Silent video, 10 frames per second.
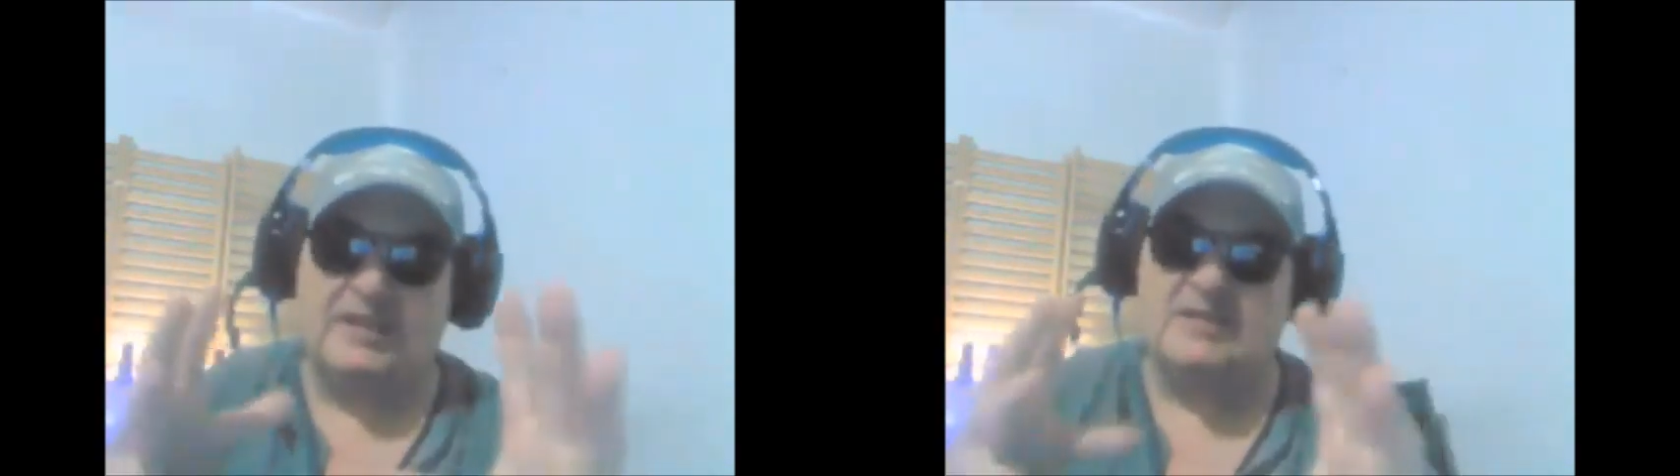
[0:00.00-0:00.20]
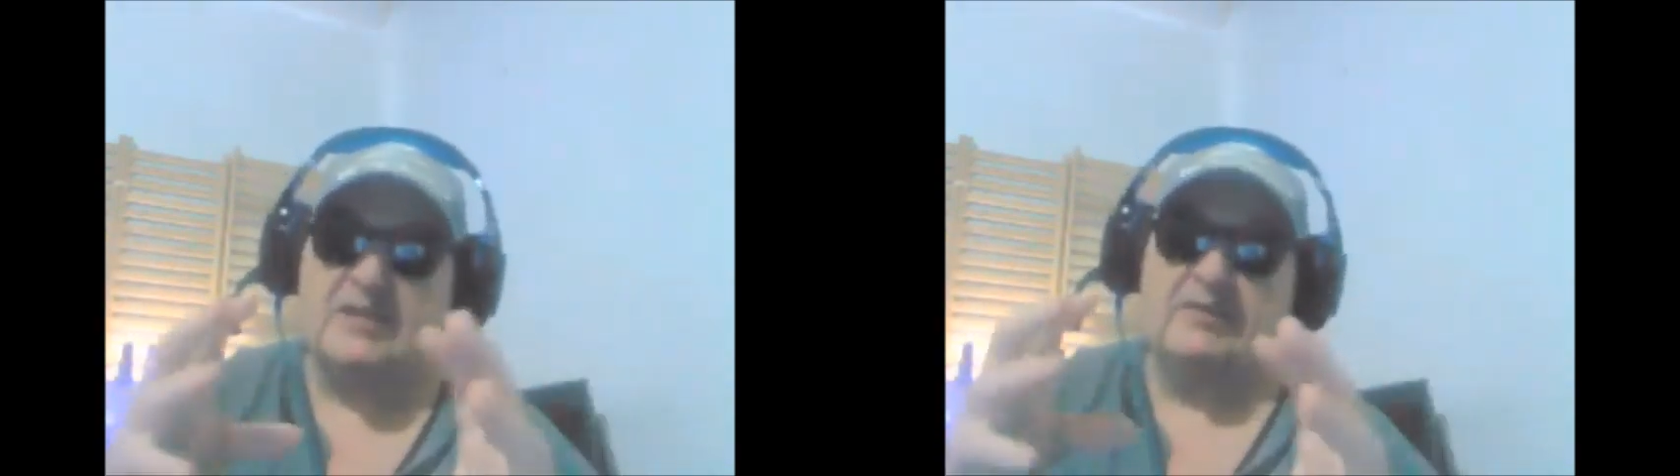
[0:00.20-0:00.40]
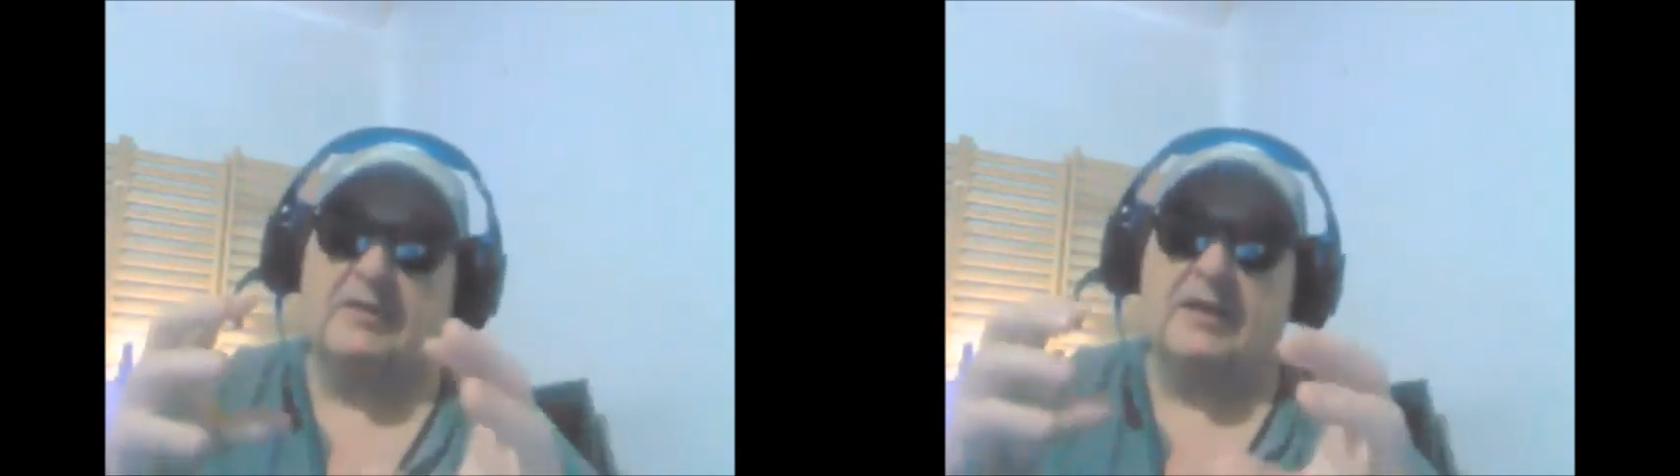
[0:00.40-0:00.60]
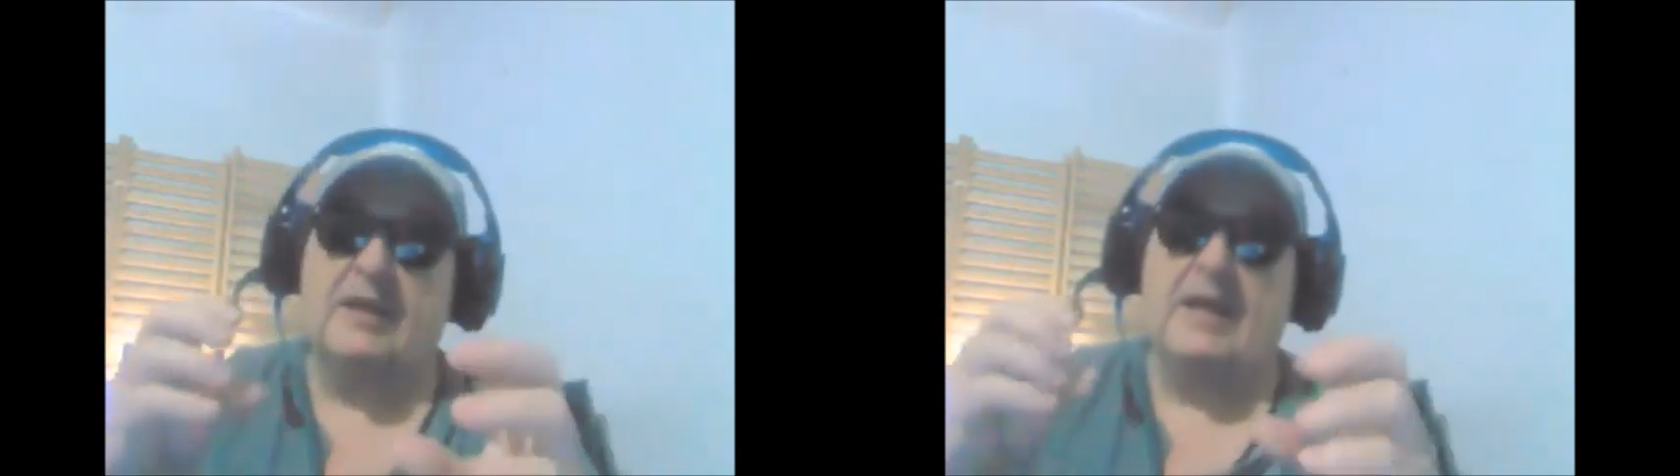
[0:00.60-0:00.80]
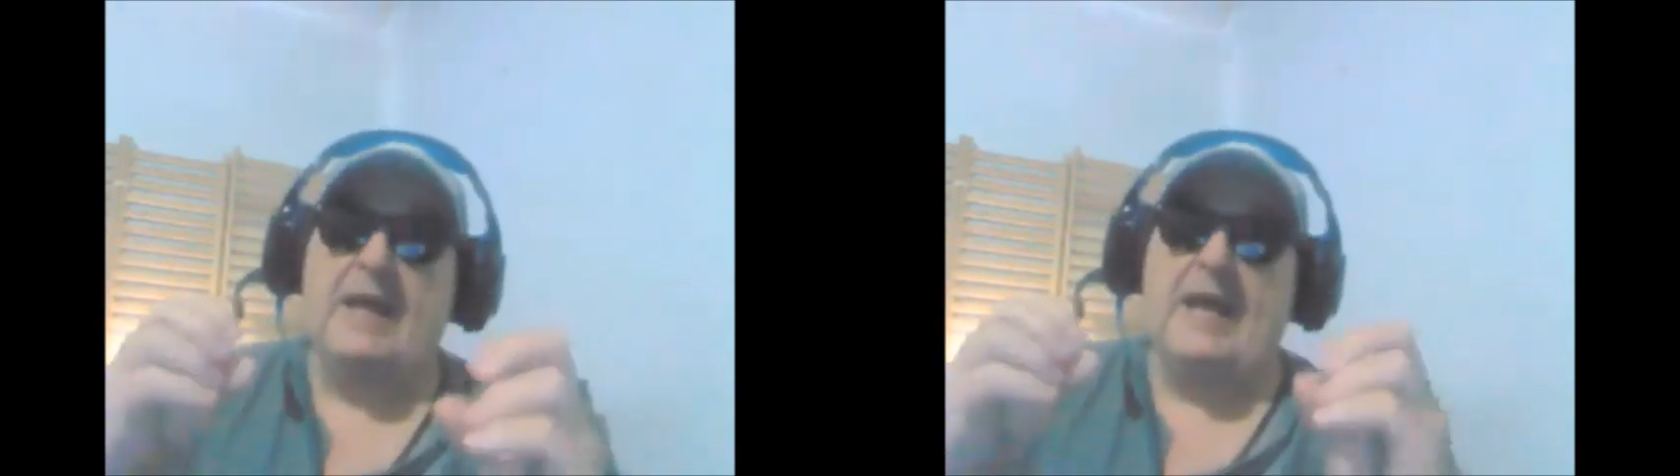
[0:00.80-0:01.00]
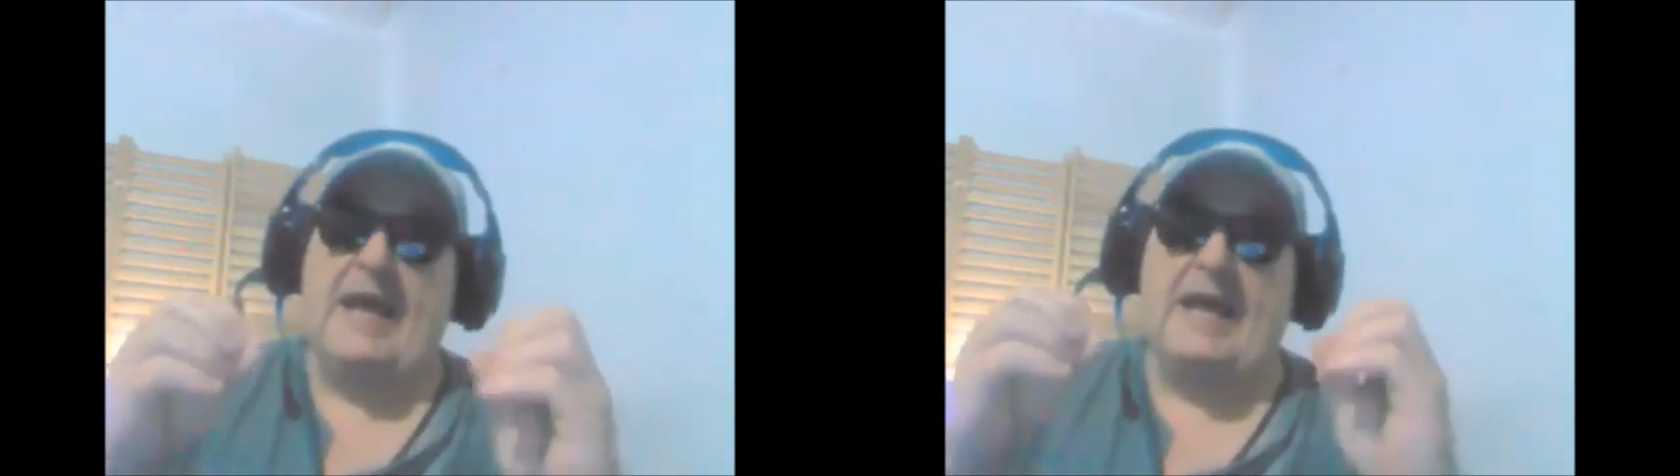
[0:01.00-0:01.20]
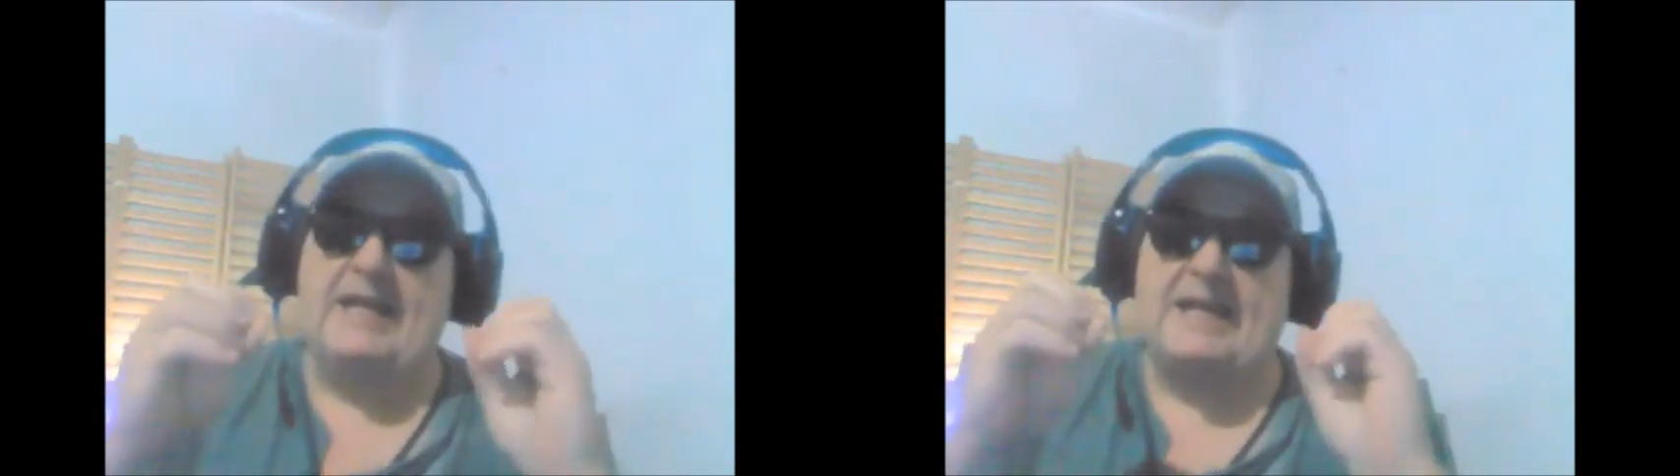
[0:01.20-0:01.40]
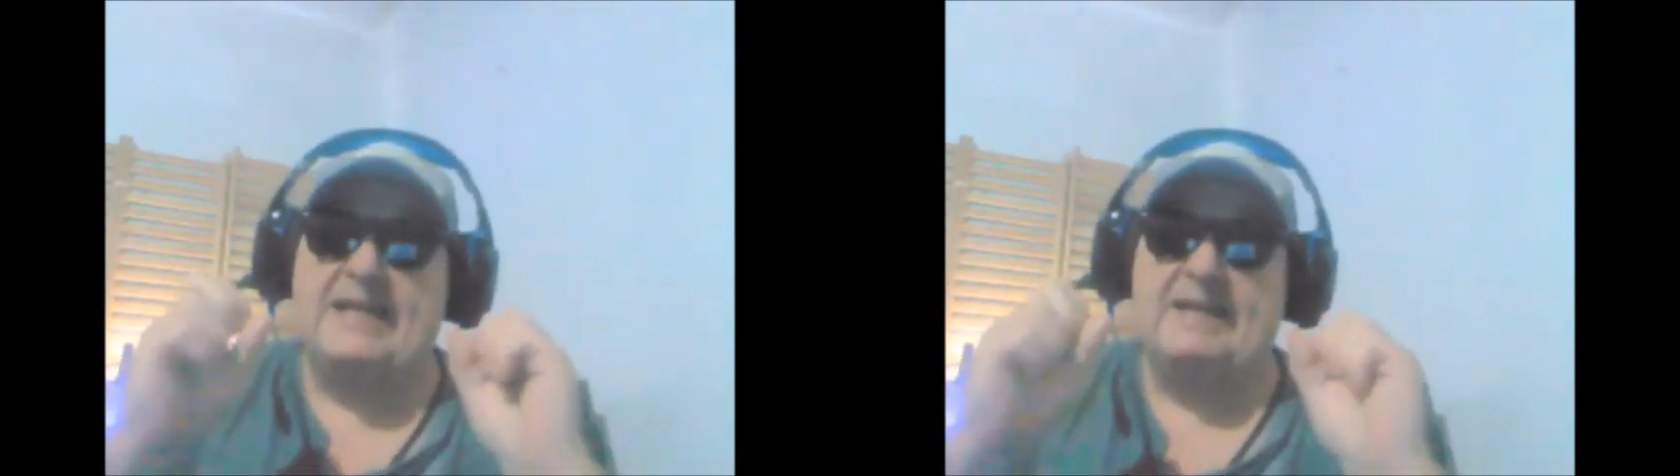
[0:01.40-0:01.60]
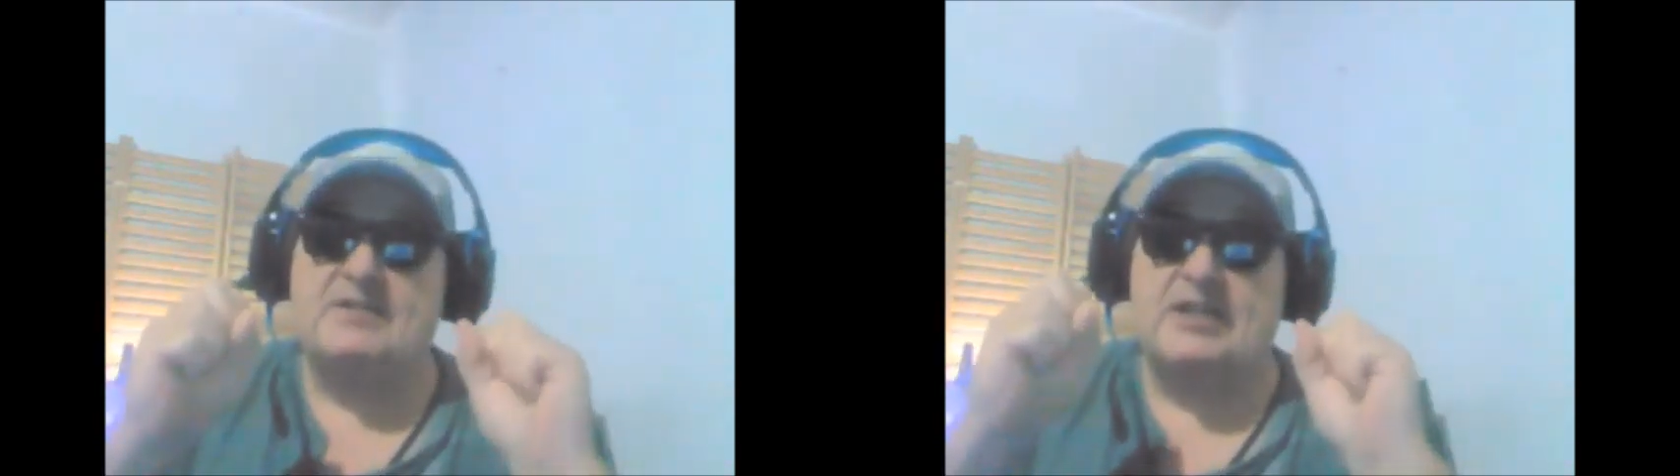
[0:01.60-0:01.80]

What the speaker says: of stuff. And it gives